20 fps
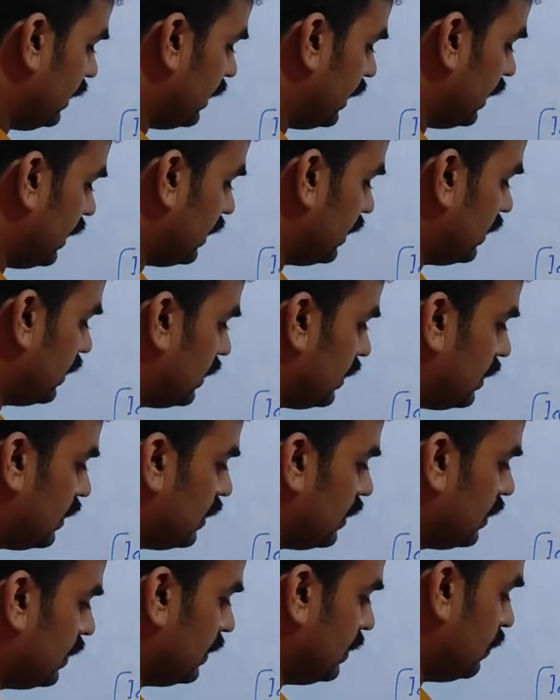here,
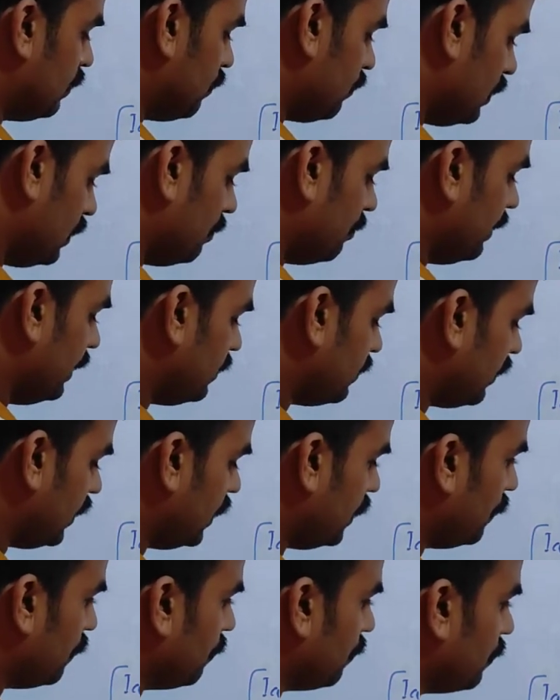1 by 3
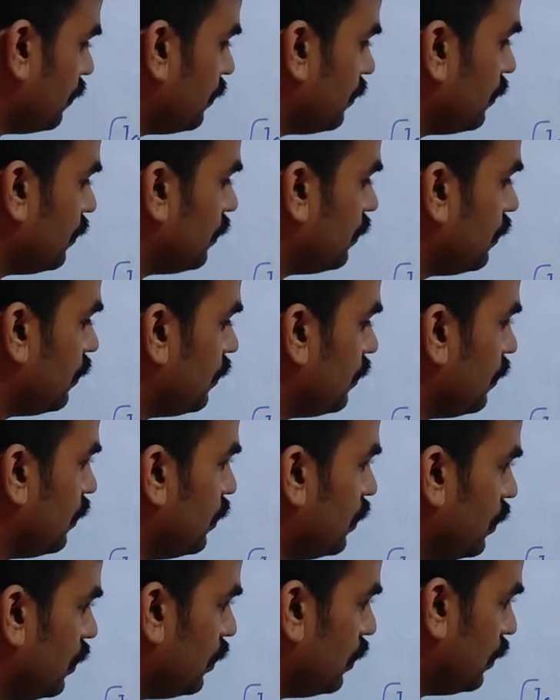into
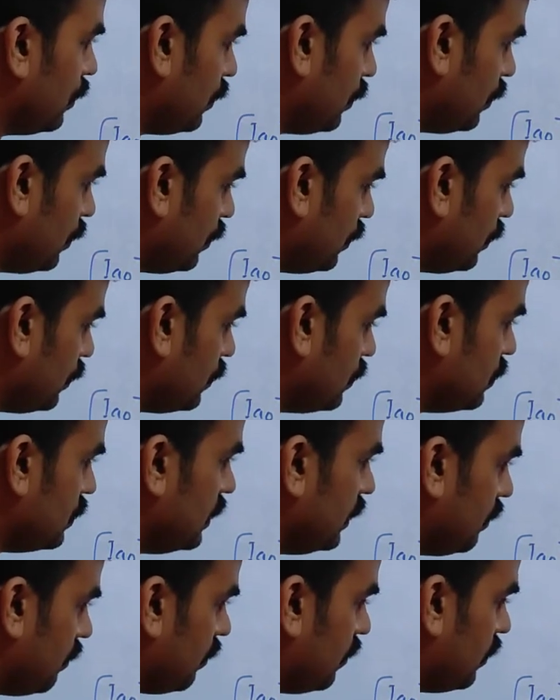
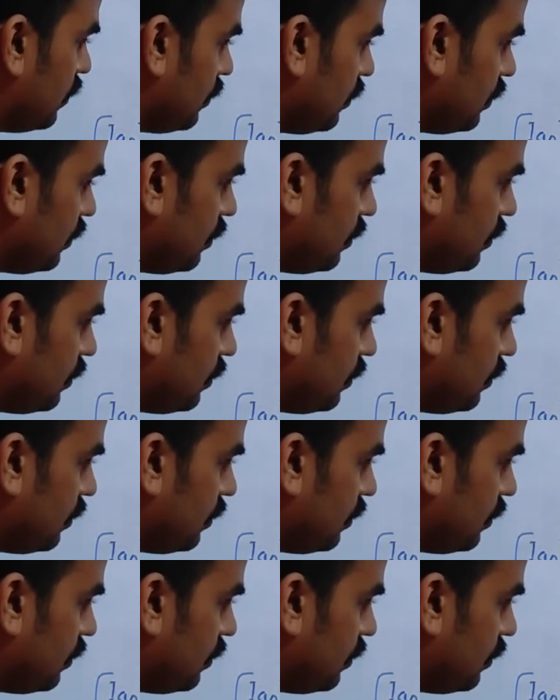0